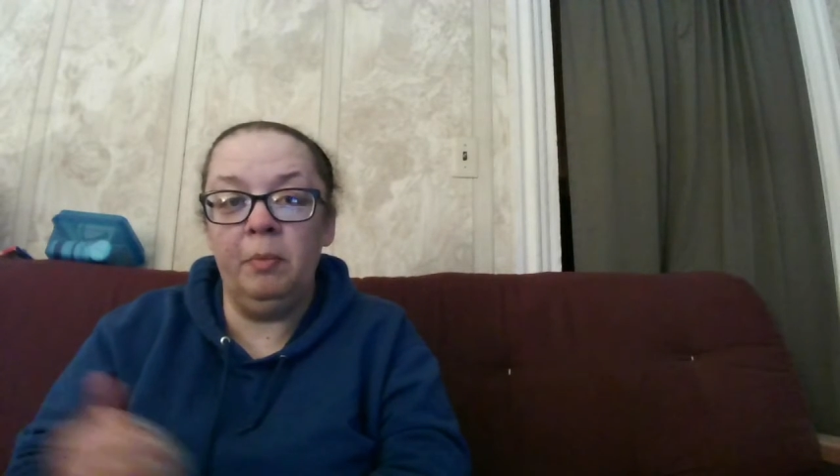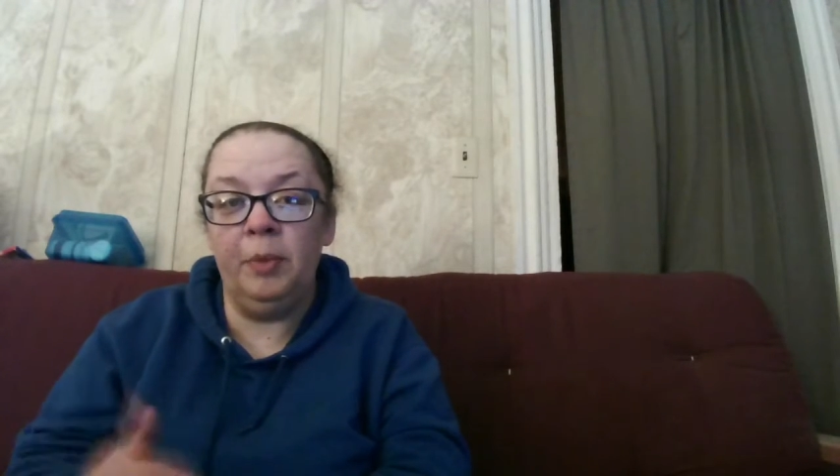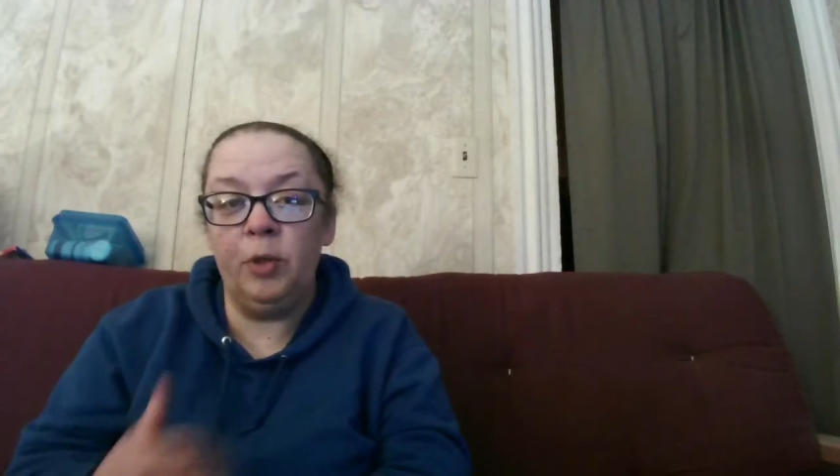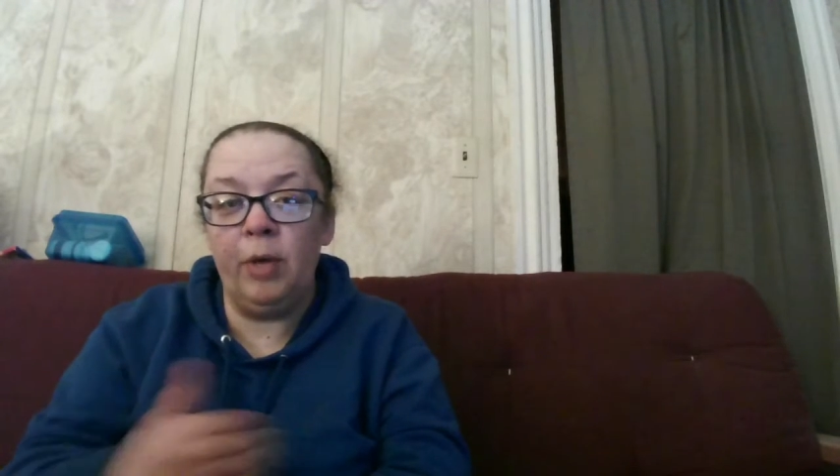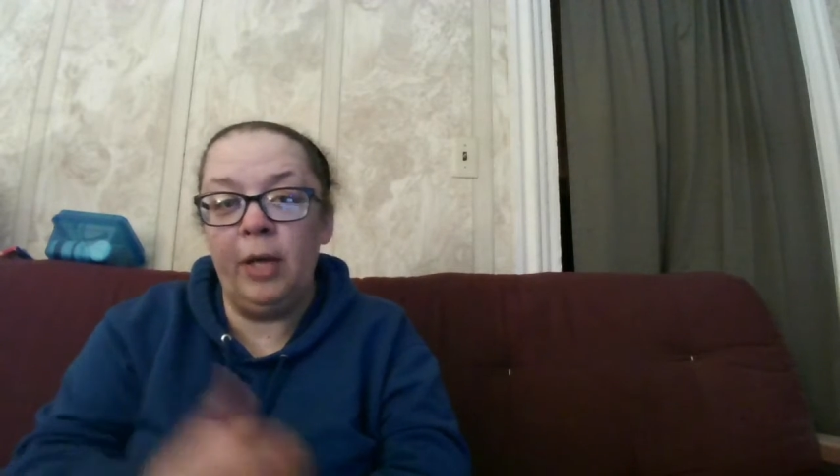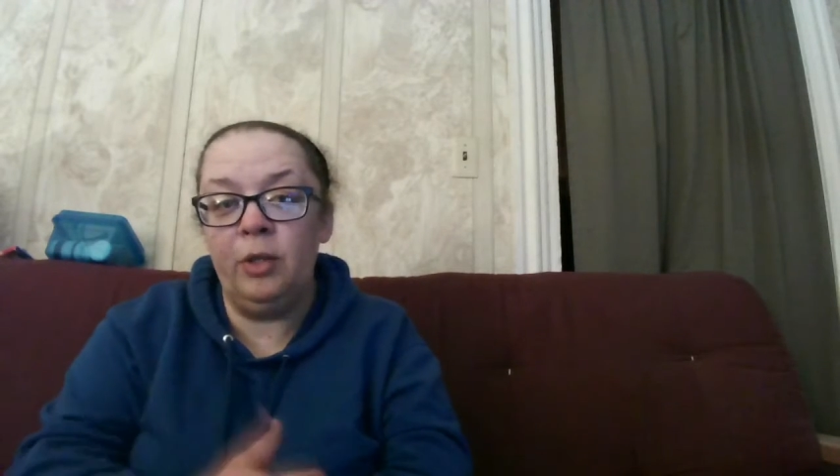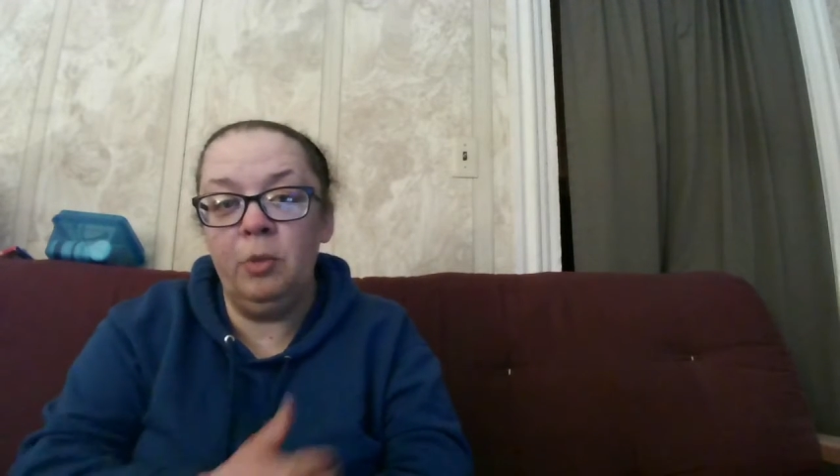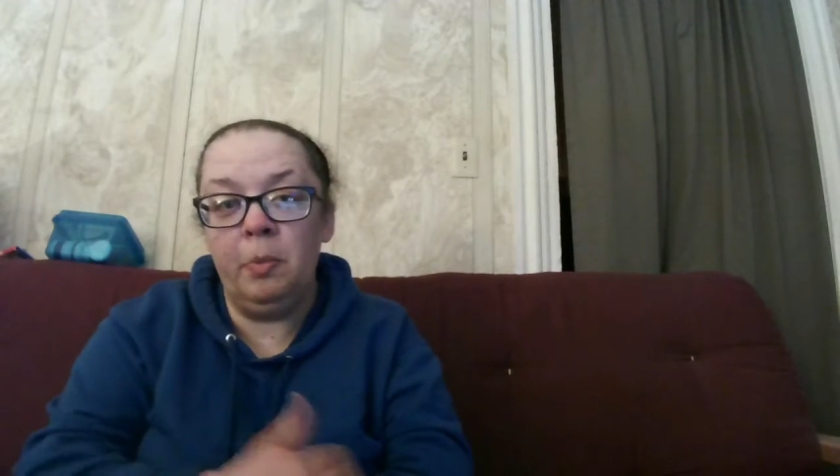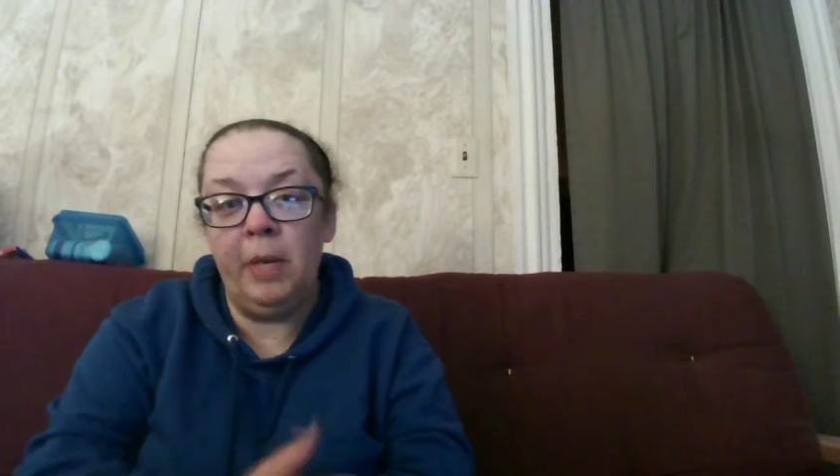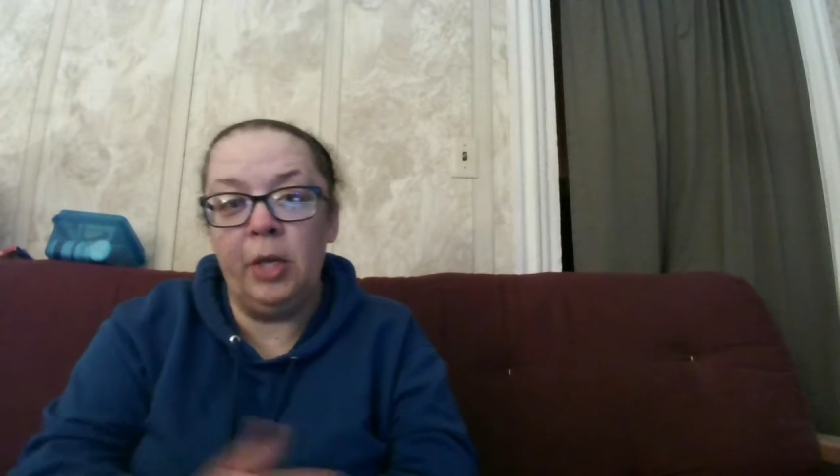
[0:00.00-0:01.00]
portraying
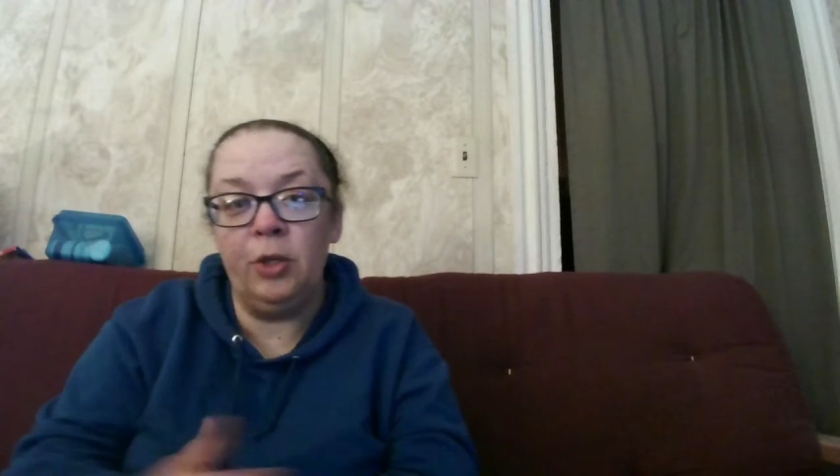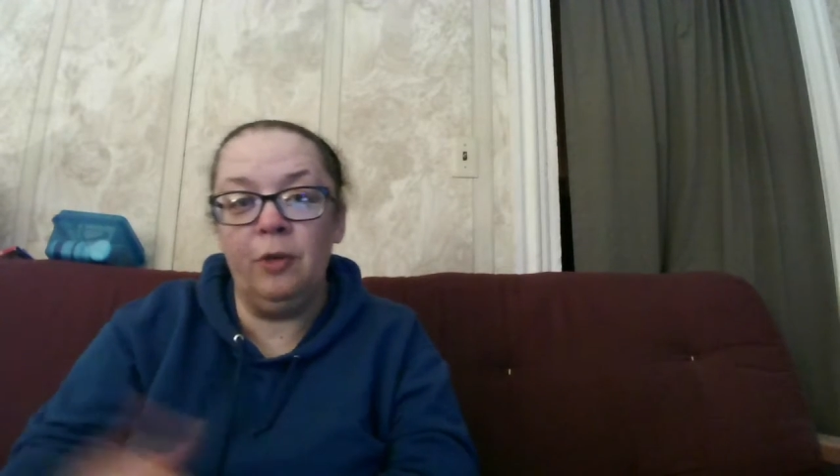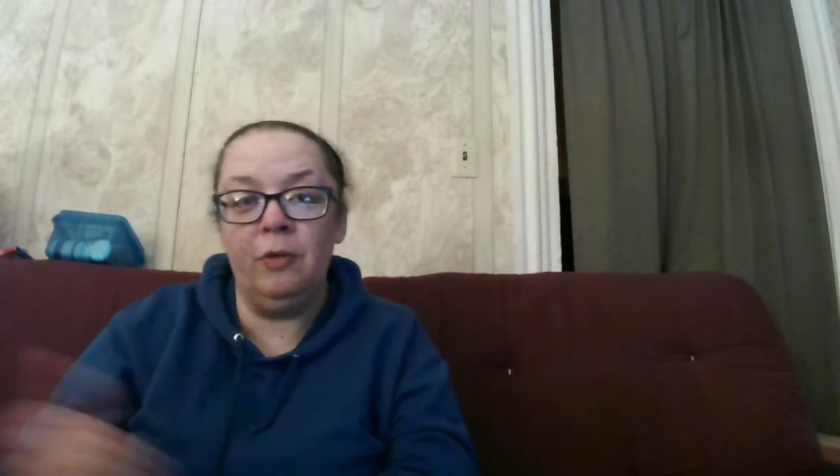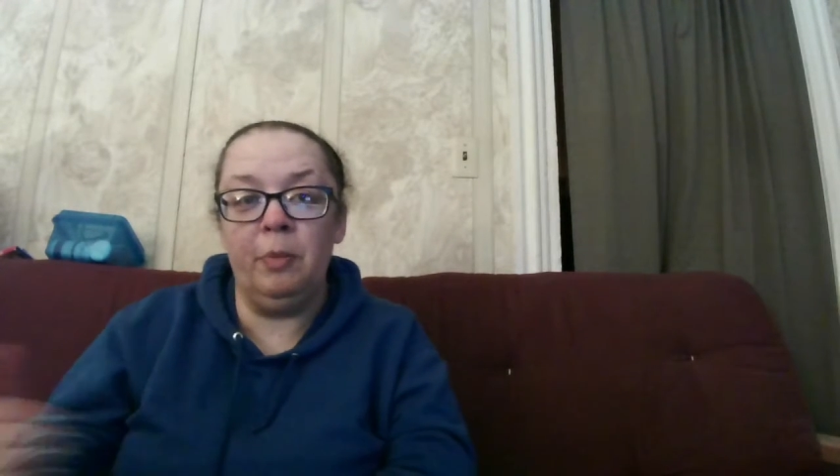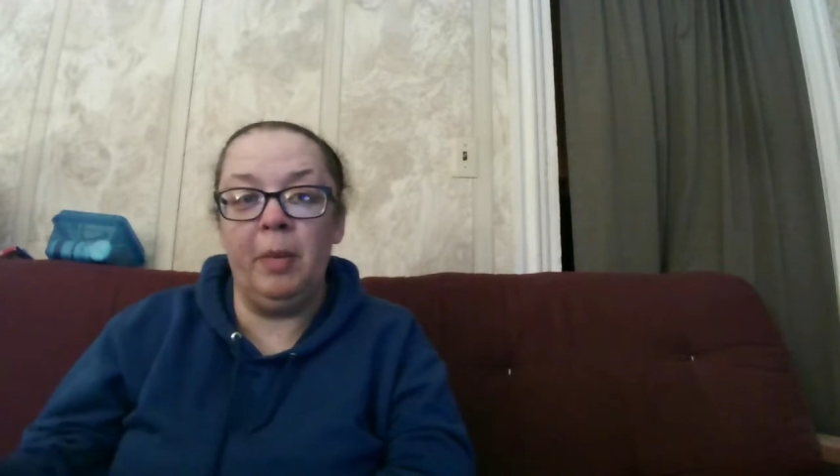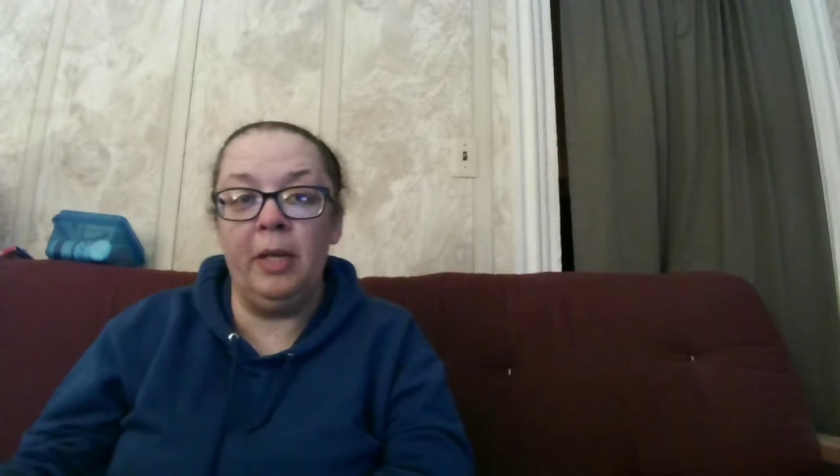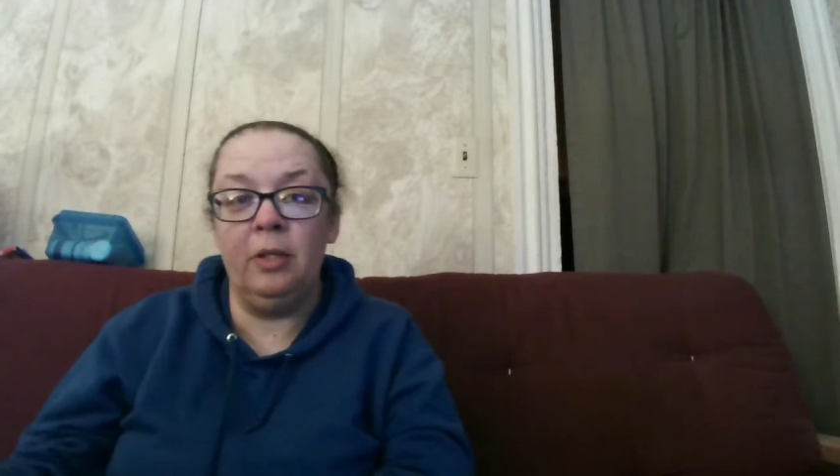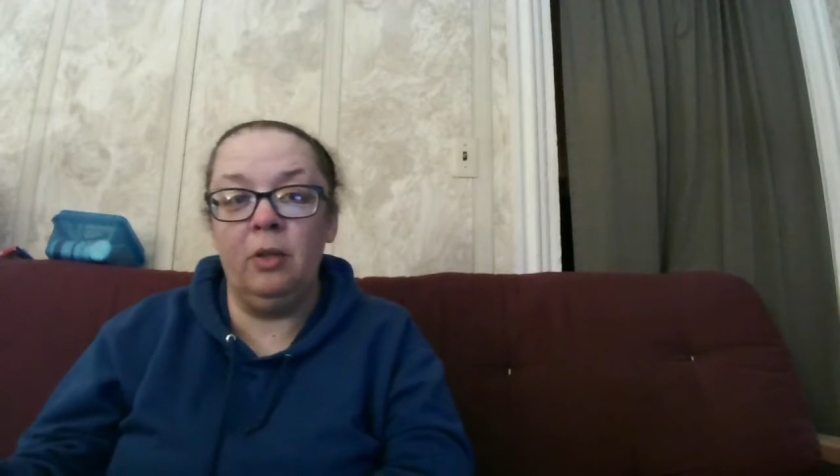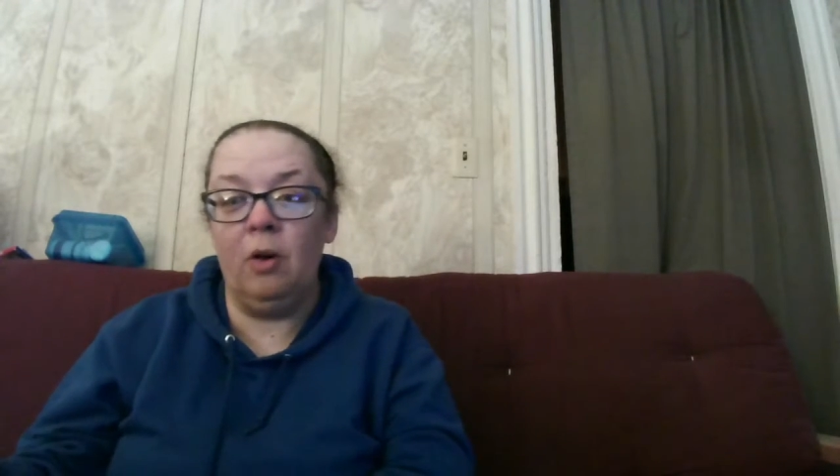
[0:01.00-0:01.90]
Superman should have depended